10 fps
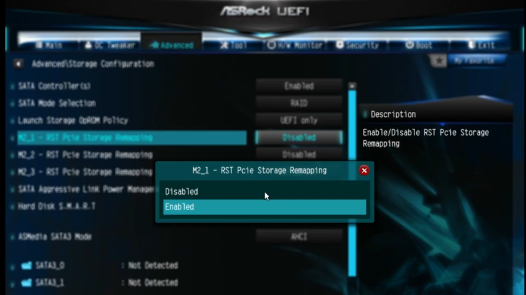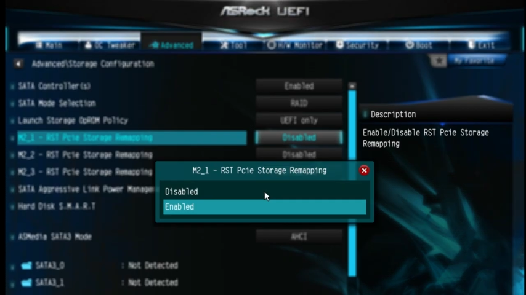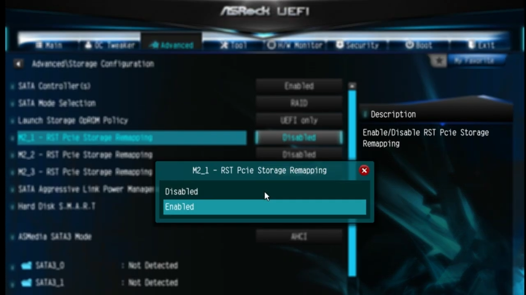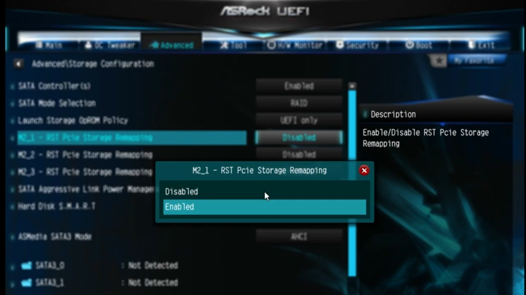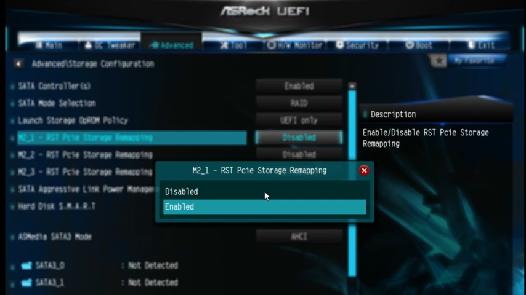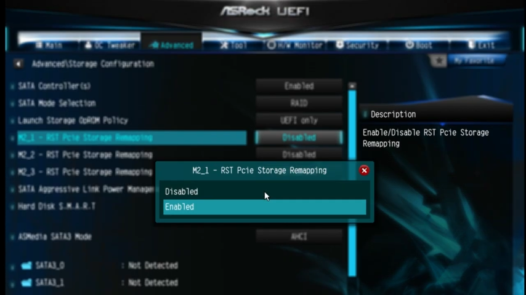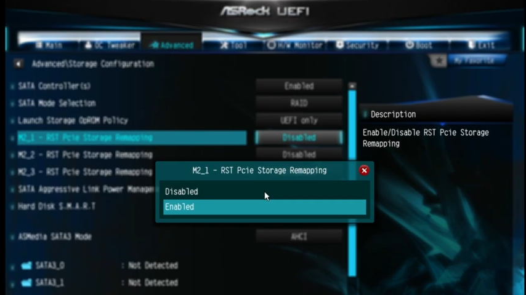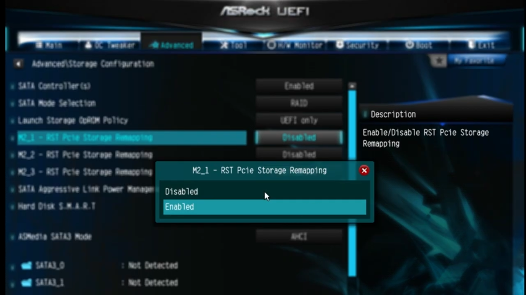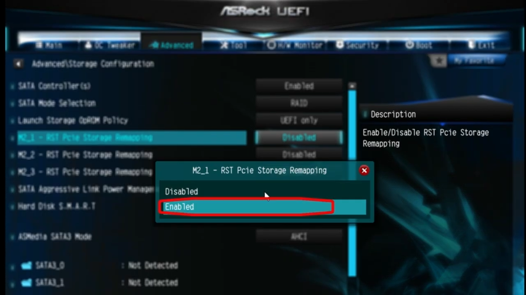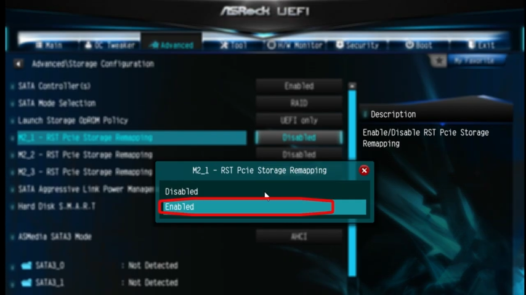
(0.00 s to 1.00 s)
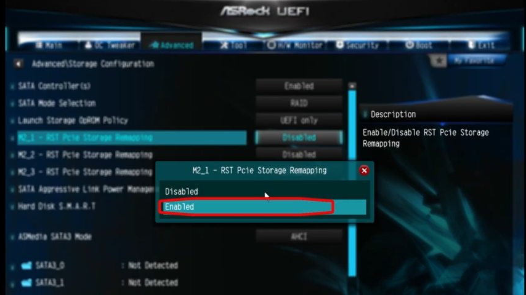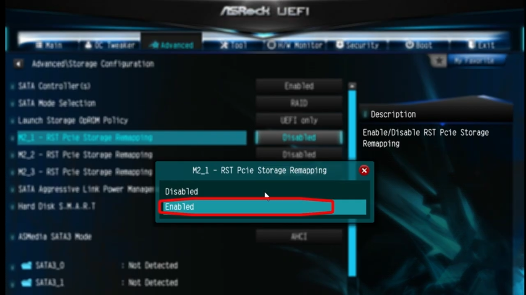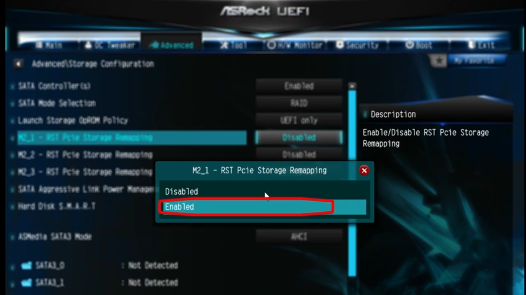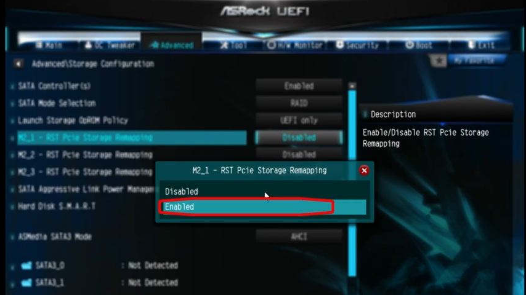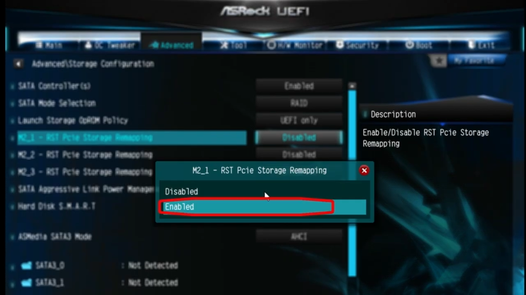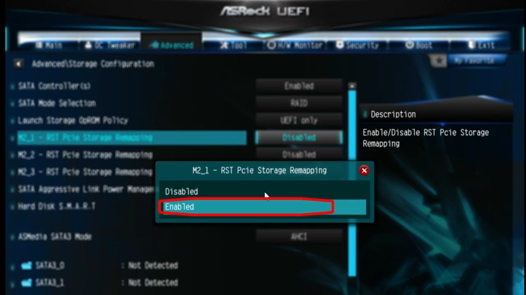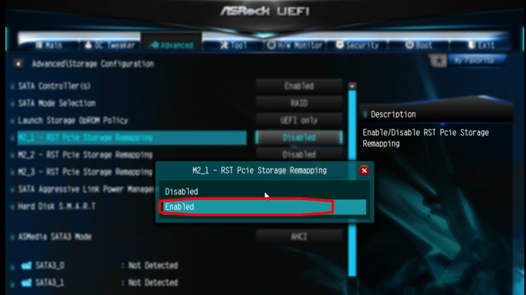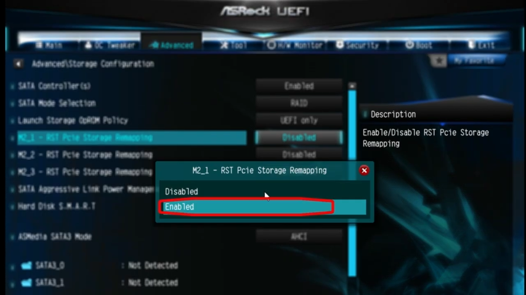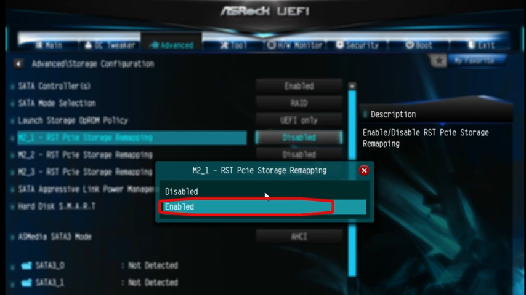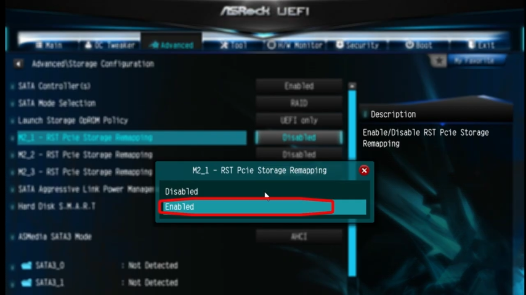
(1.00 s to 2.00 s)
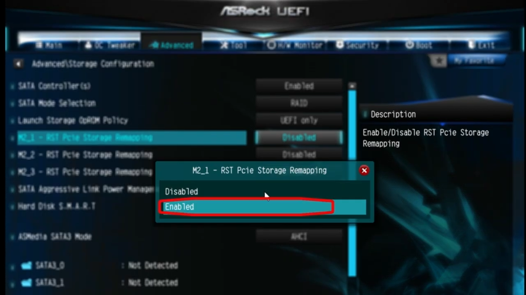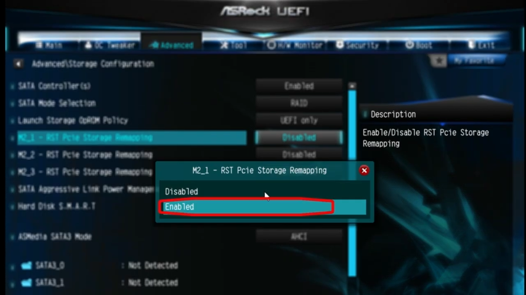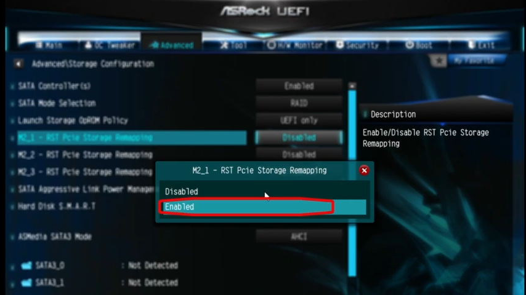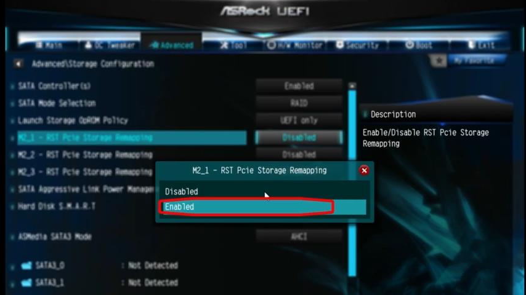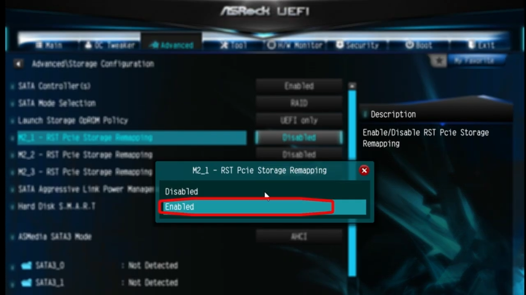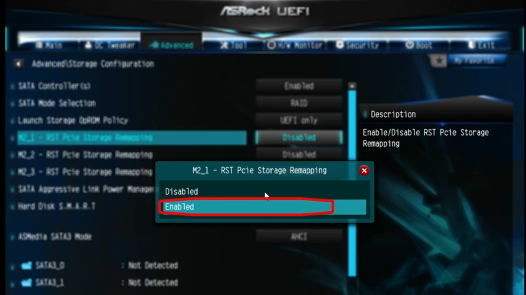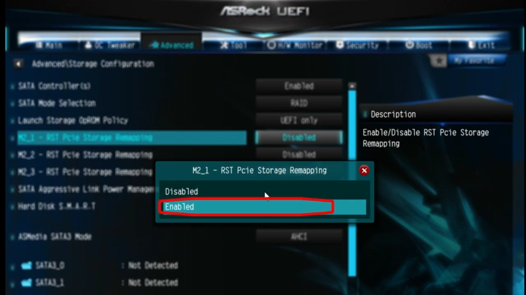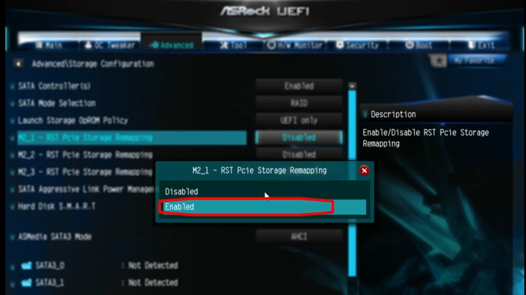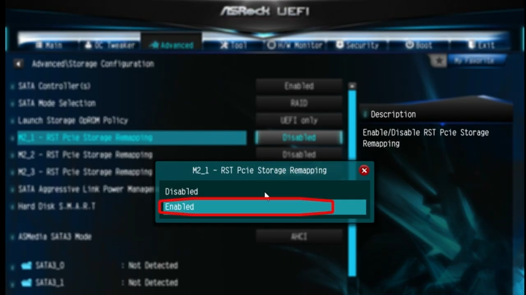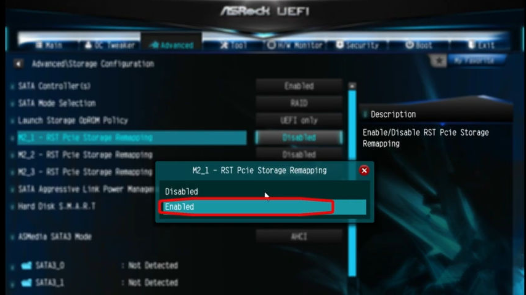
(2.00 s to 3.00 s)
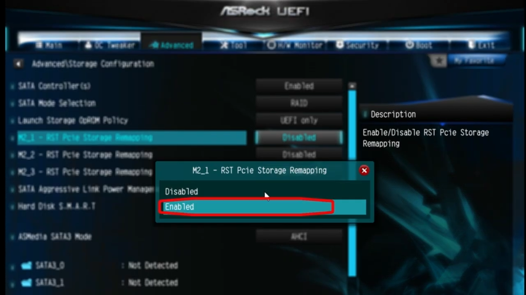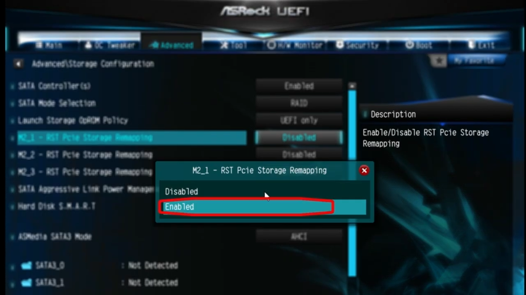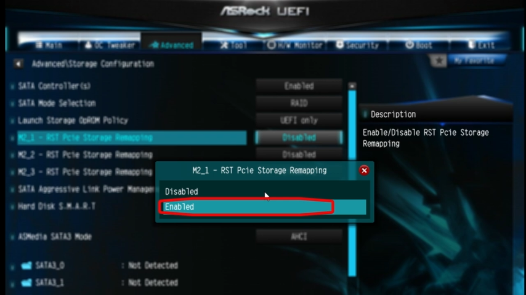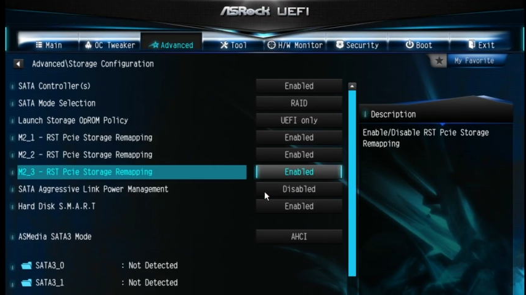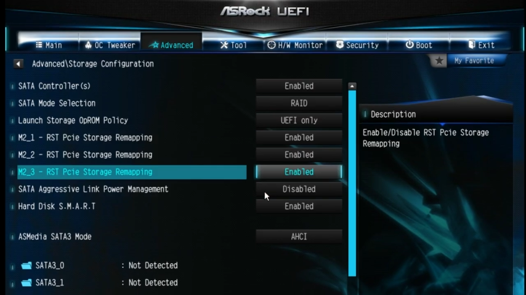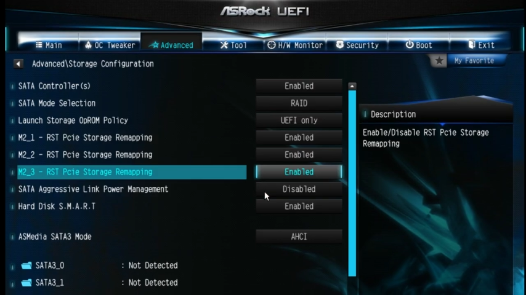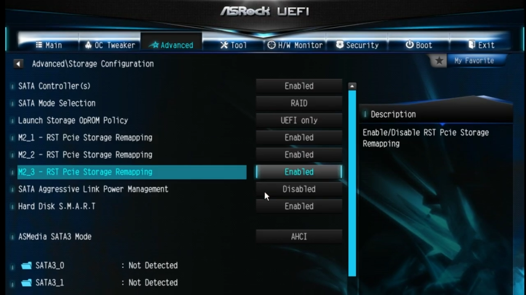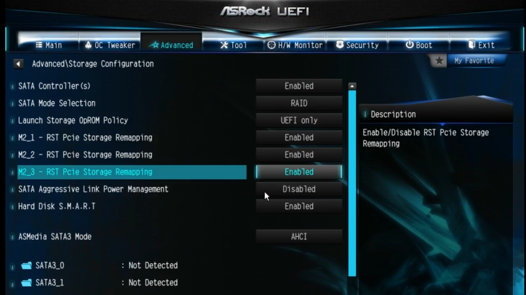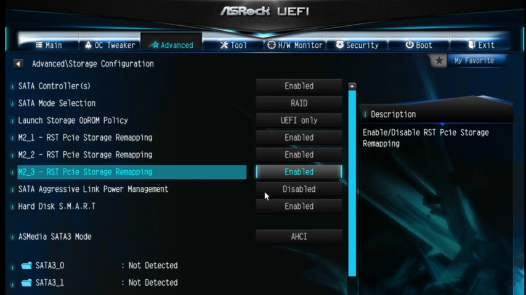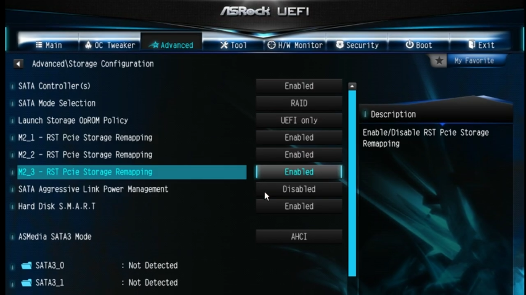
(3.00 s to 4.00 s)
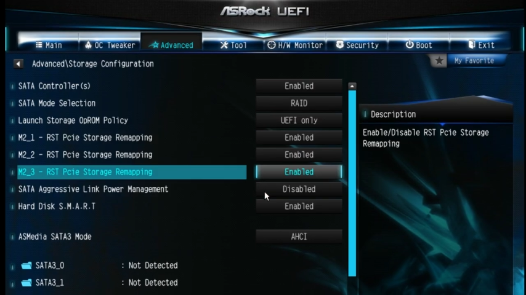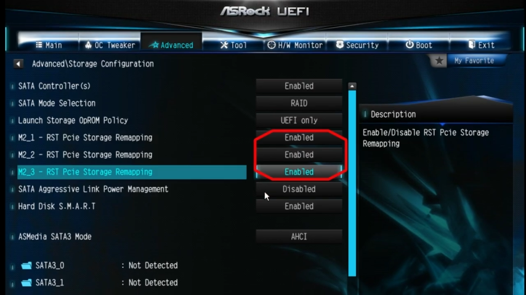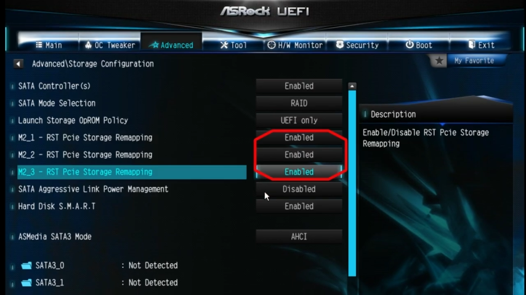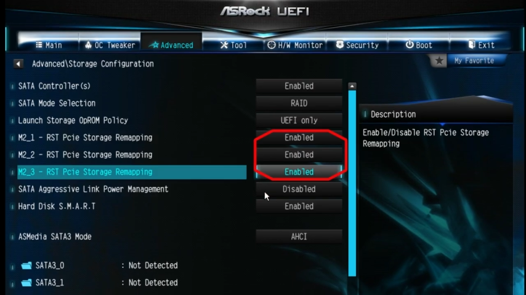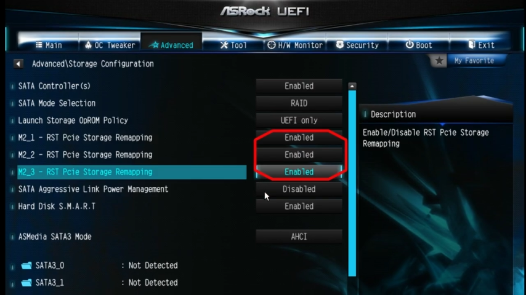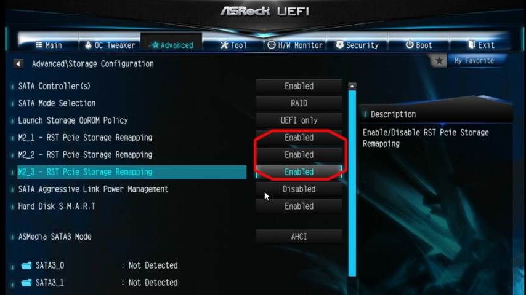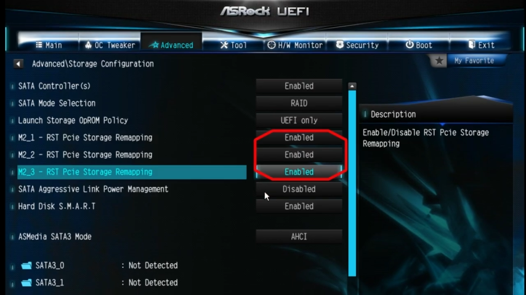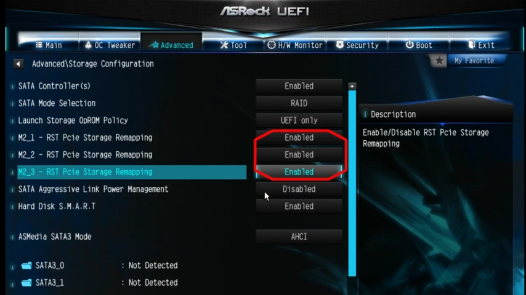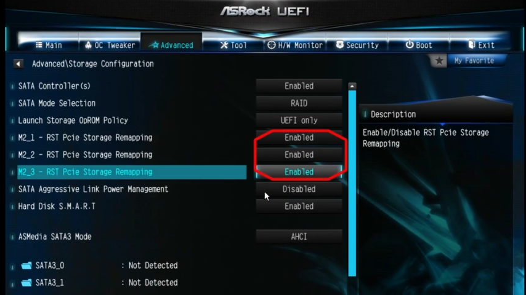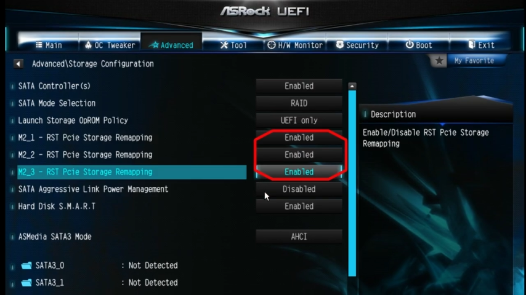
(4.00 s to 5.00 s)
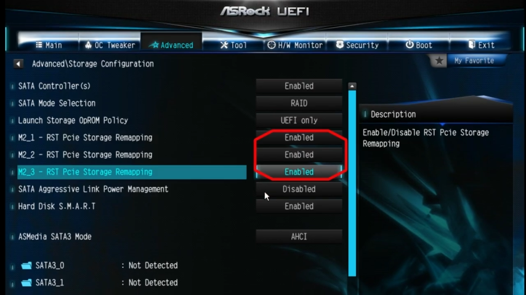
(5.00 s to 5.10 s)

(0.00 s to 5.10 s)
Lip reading: [unreadable: no face in view]